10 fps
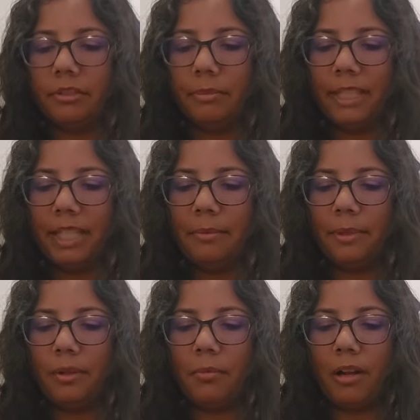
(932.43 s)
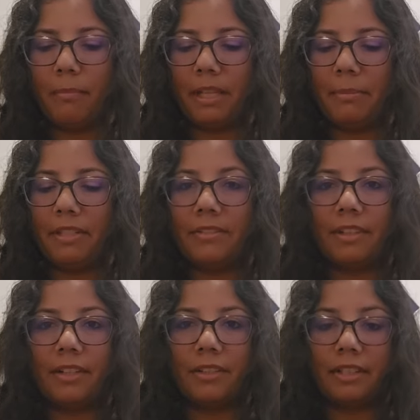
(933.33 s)
because we don't want baby's
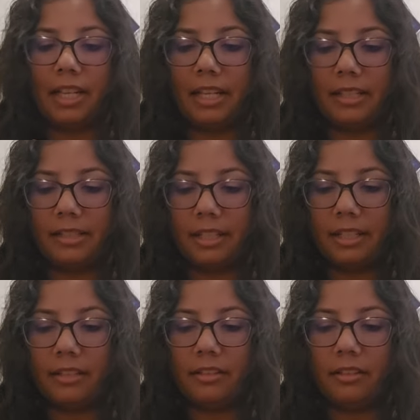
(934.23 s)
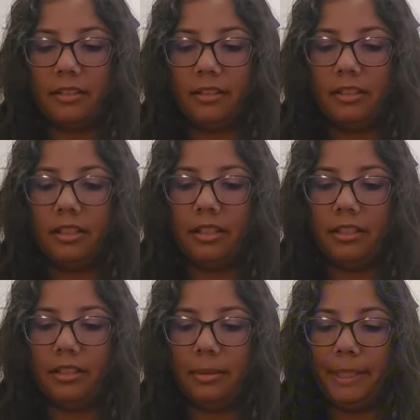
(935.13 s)
fingers getting stuck
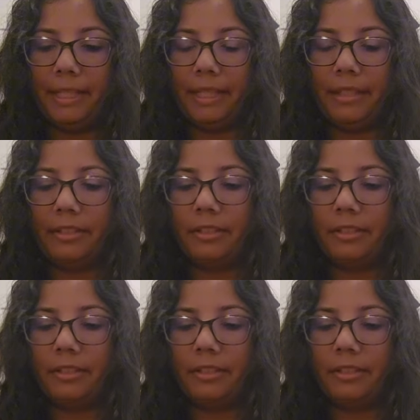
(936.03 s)
in the blanket.